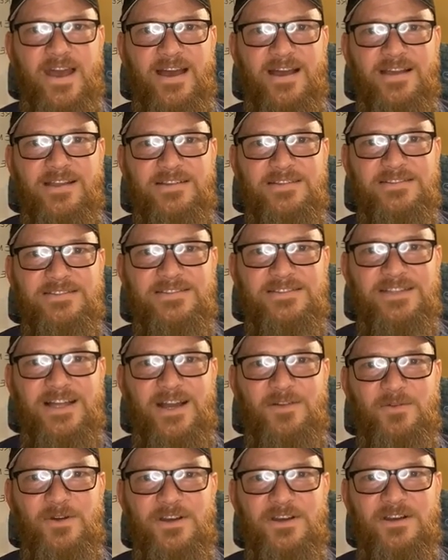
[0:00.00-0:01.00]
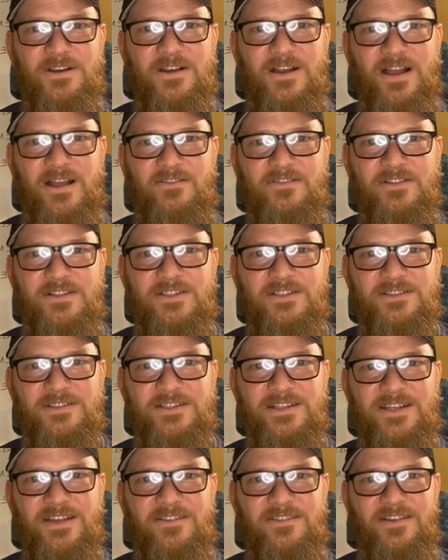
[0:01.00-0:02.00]
Yeah, I wonder, Evelyn,
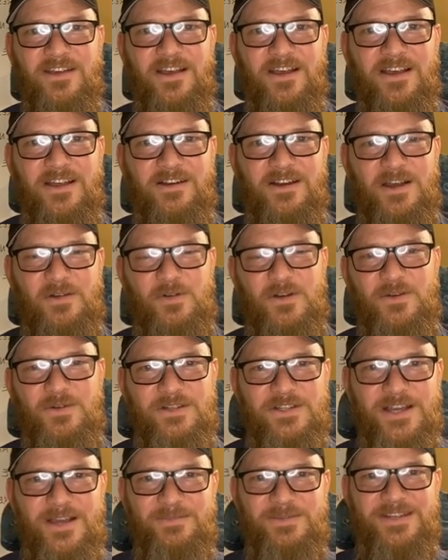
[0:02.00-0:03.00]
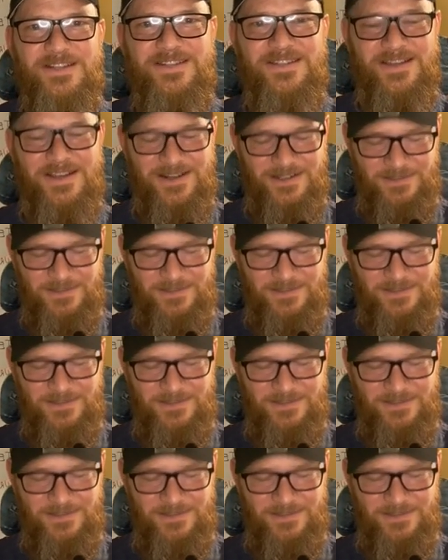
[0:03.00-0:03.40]
I wonder what time it